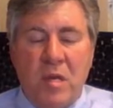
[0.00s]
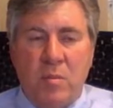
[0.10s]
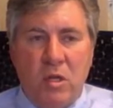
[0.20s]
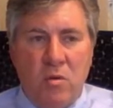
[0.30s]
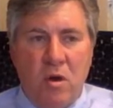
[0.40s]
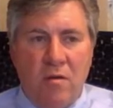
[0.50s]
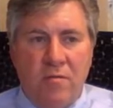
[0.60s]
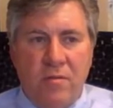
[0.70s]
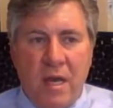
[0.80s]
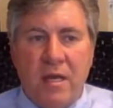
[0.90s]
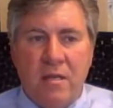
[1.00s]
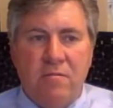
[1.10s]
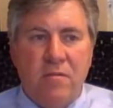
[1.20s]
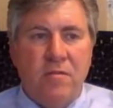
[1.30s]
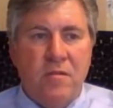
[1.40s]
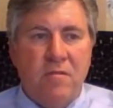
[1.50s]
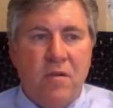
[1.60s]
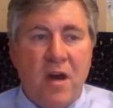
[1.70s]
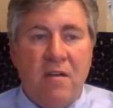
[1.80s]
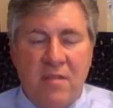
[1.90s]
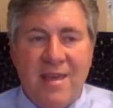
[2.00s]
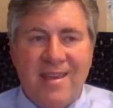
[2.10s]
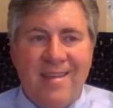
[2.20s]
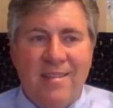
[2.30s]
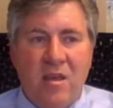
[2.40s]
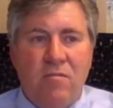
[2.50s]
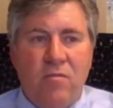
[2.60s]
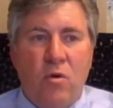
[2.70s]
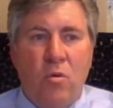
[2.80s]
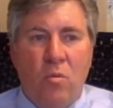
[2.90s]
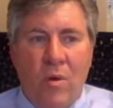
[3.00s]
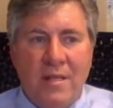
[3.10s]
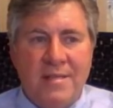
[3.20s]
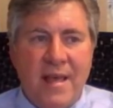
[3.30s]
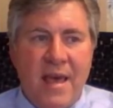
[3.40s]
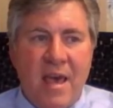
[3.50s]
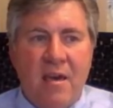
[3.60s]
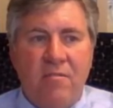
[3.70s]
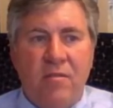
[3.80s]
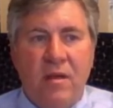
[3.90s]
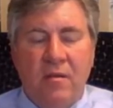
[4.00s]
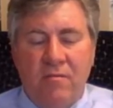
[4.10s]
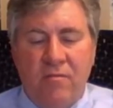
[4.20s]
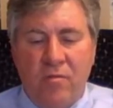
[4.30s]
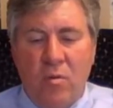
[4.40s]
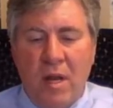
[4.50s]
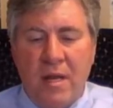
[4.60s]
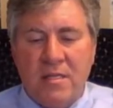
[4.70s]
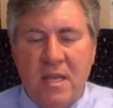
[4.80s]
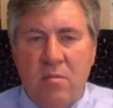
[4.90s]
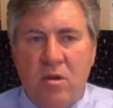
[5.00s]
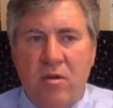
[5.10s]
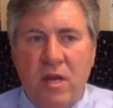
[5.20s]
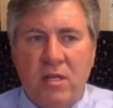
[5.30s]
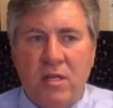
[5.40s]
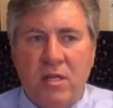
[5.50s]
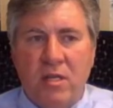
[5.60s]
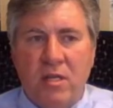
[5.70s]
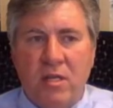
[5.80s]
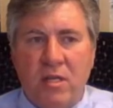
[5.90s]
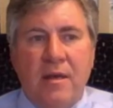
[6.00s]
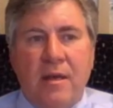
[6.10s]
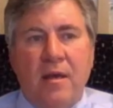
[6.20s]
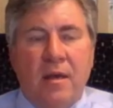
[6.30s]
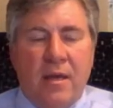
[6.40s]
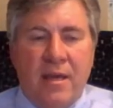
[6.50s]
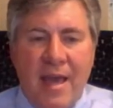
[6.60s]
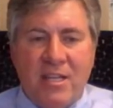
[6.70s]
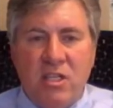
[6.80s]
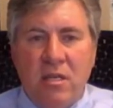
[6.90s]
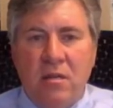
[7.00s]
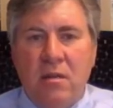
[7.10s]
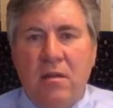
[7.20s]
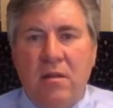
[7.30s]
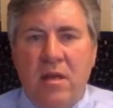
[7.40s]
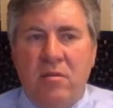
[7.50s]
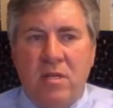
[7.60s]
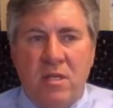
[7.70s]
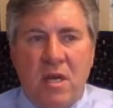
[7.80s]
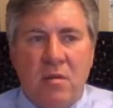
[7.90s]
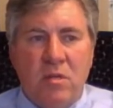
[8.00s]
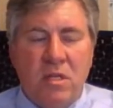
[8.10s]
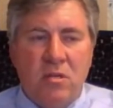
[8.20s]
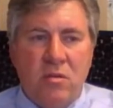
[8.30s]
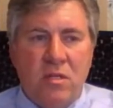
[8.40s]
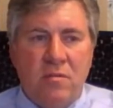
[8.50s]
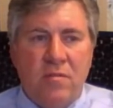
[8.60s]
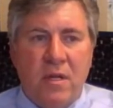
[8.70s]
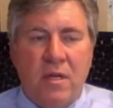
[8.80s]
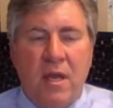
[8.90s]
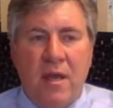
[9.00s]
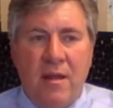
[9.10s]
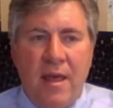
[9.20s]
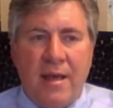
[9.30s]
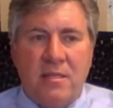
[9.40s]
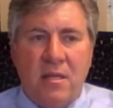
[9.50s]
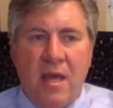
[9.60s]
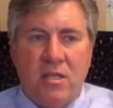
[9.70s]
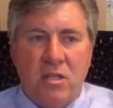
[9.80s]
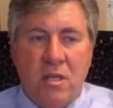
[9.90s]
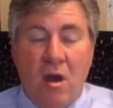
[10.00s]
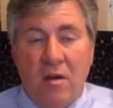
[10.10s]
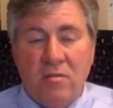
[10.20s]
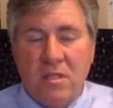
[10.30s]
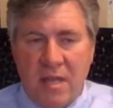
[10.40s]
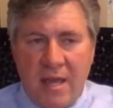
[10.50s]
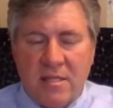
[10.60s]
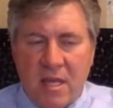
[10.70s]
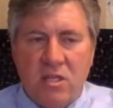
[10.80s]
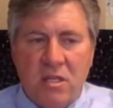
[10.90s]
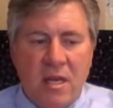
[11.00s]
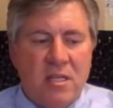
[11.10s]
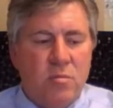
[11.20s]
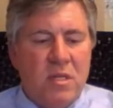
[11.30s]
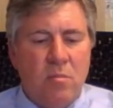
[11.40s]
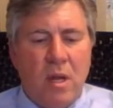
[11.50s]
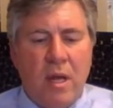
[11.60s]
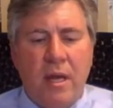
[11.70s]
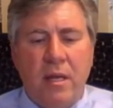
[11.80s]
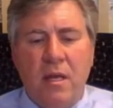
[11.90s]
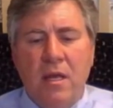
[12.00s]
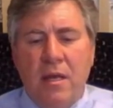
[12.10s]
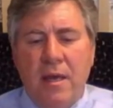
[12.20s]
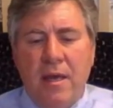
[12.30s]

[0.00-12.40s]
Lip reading: For people who are younger than 55, they can therefore, once they have formalized their immigration, cash in their retirement annuity fund and actually, after taxation has been applied,